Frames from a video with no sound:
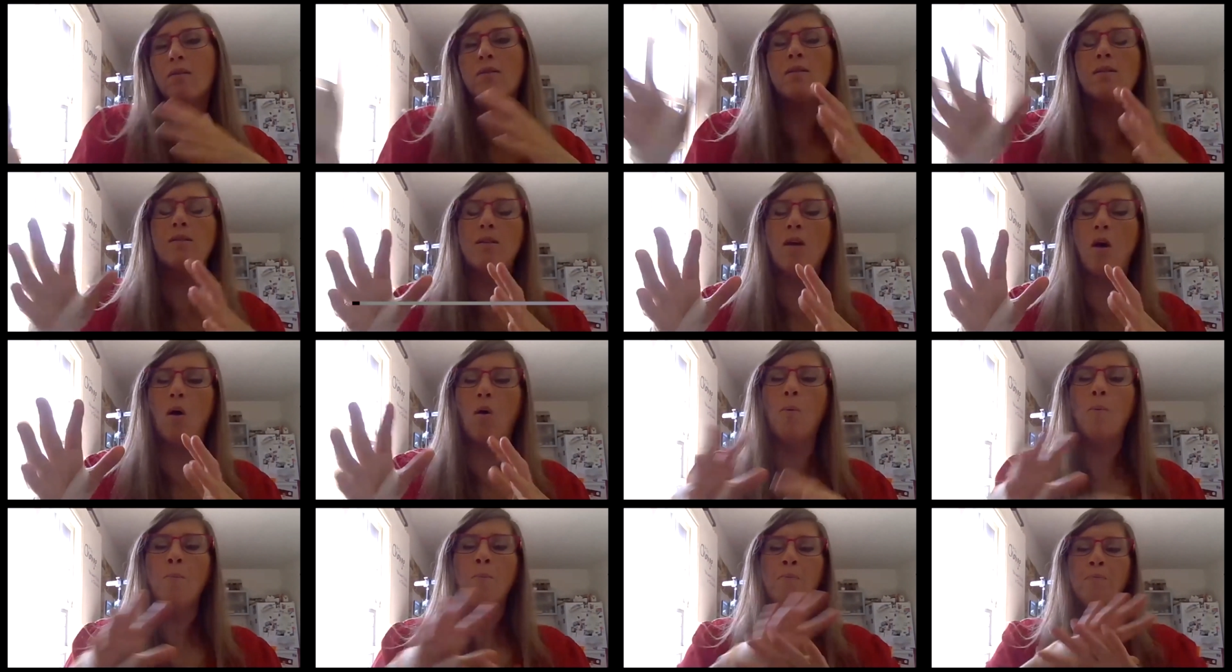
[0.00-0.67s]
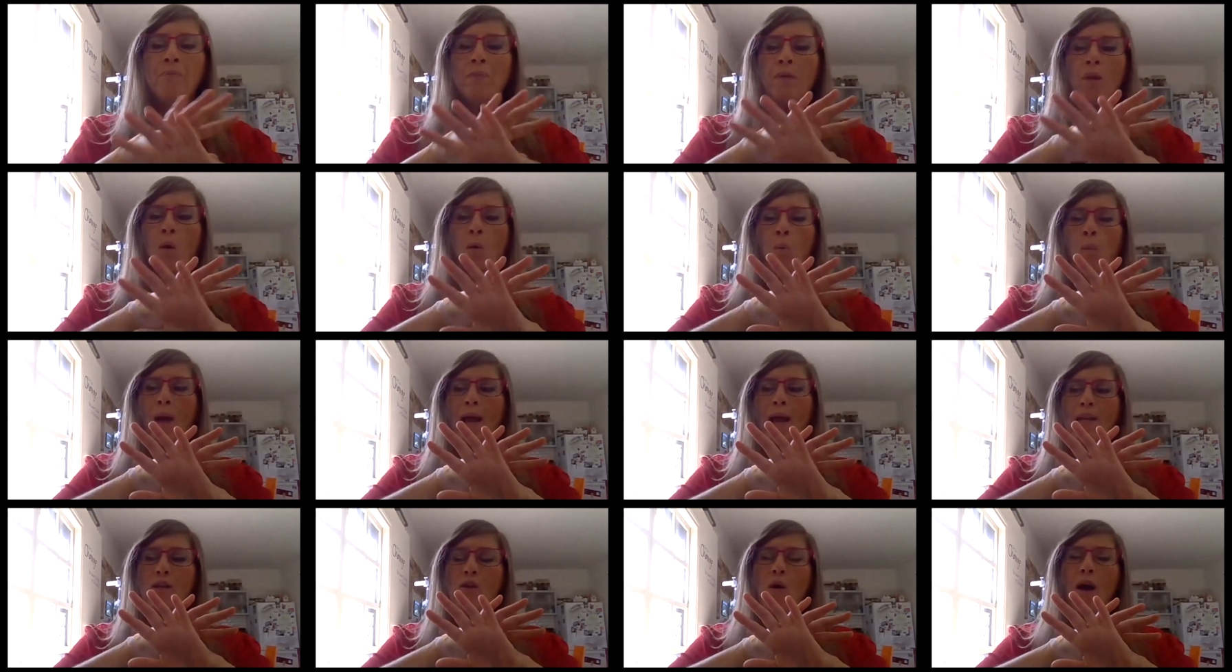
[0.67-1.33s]
So
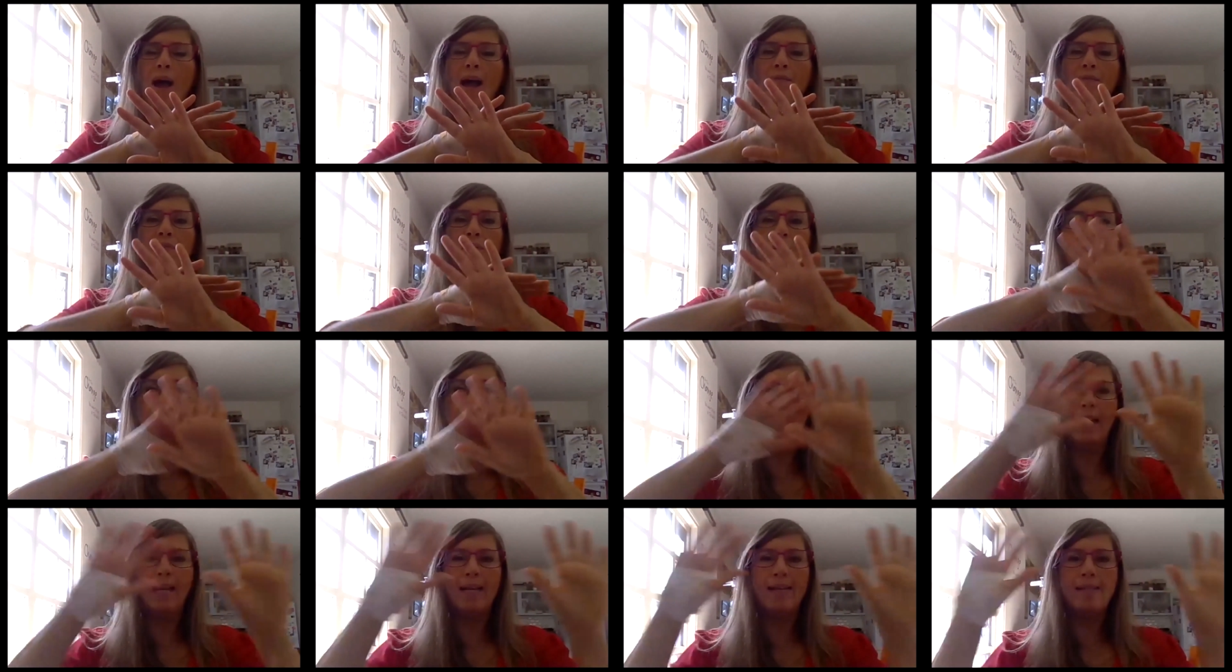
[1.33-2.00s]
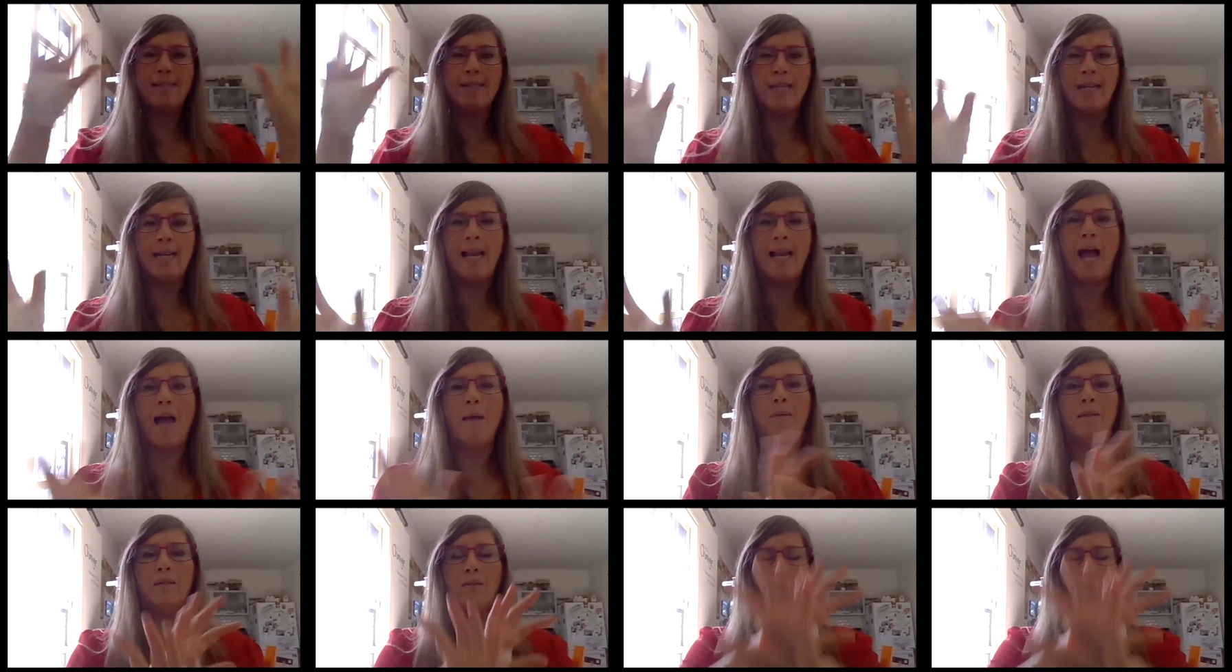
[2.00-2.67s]
when you have this
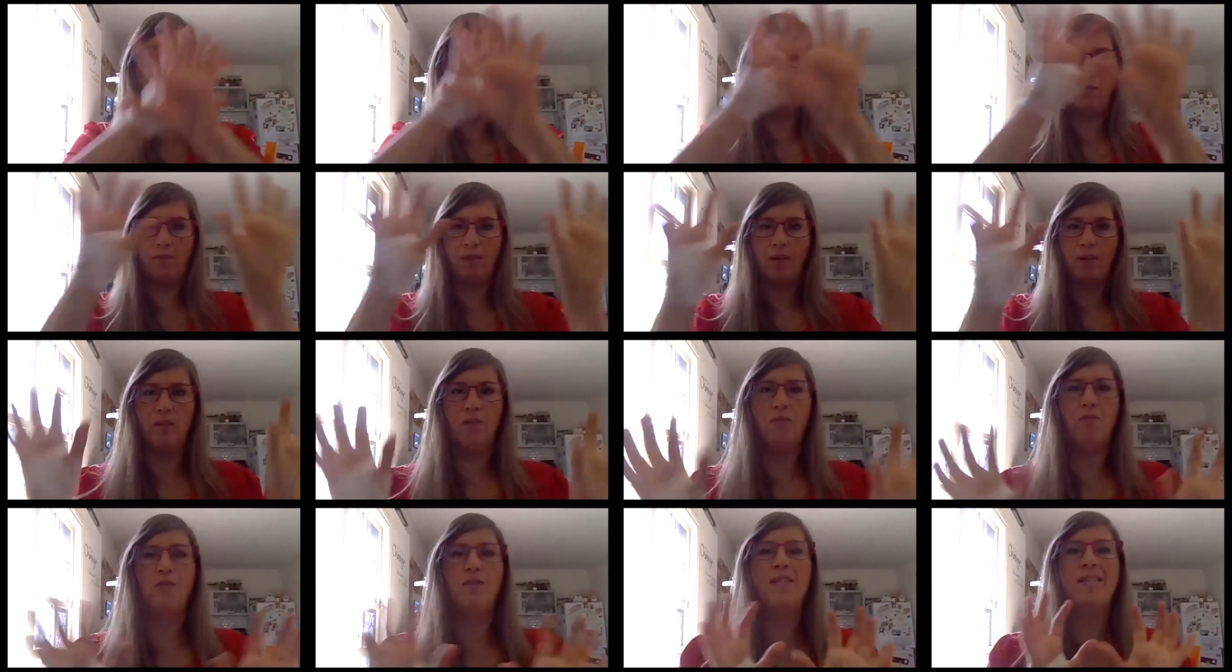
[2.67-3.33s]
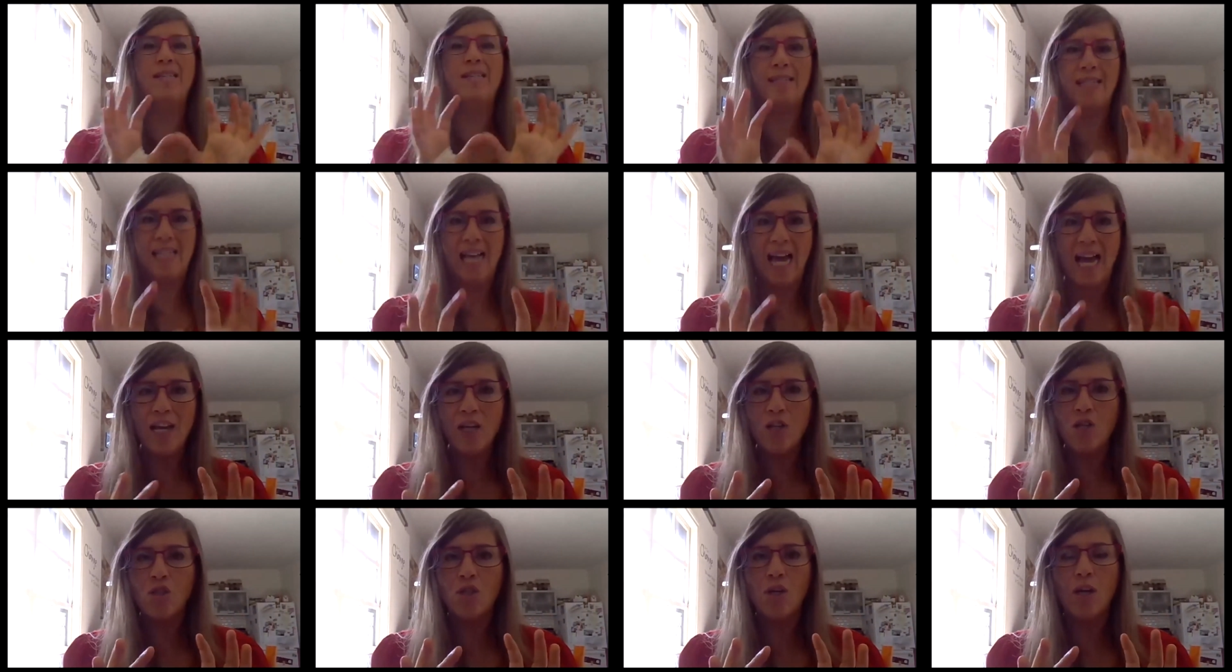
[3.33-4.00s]
climate of
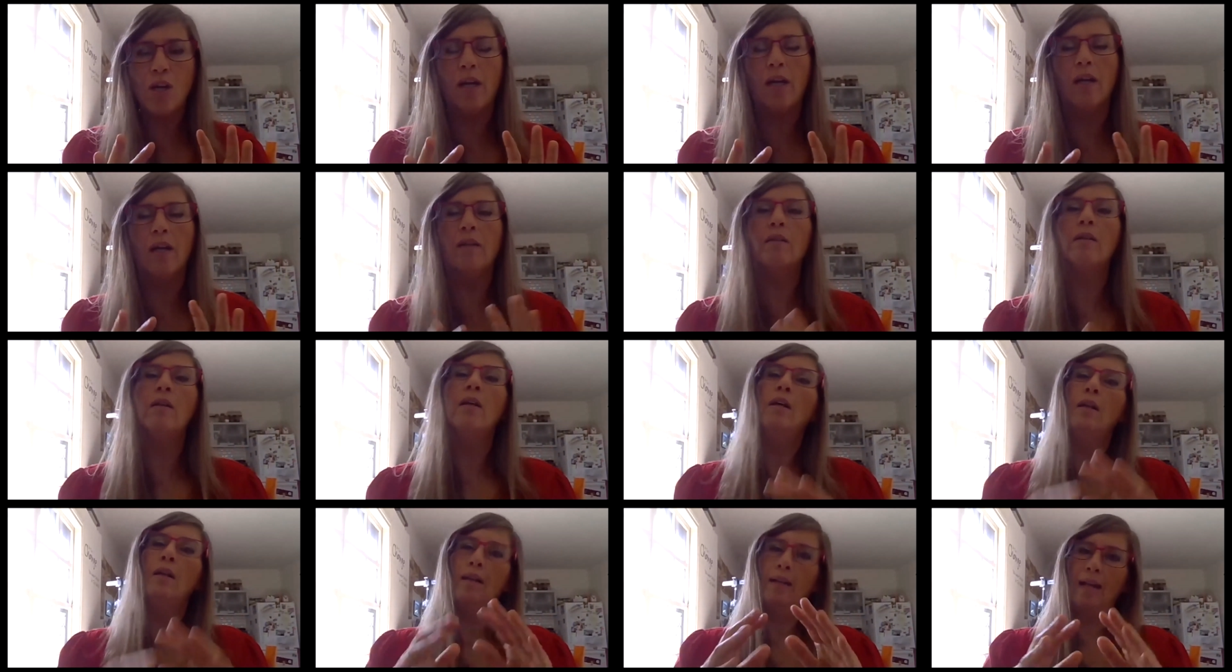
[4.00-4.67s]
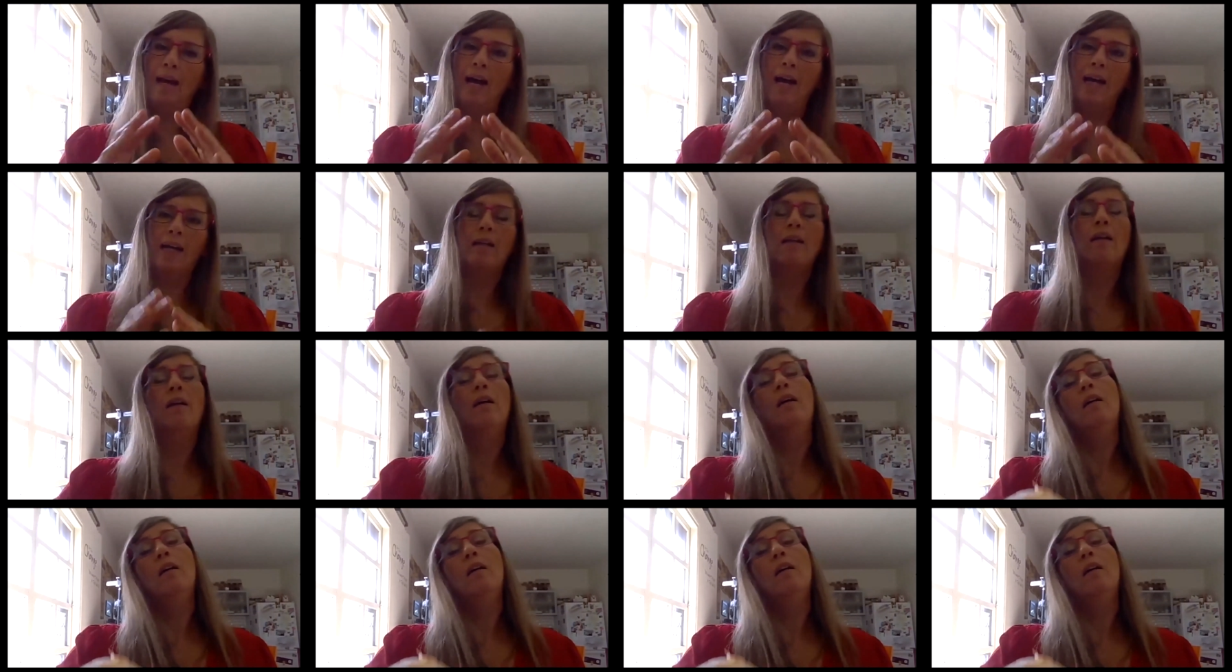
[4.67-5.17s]
conversation, like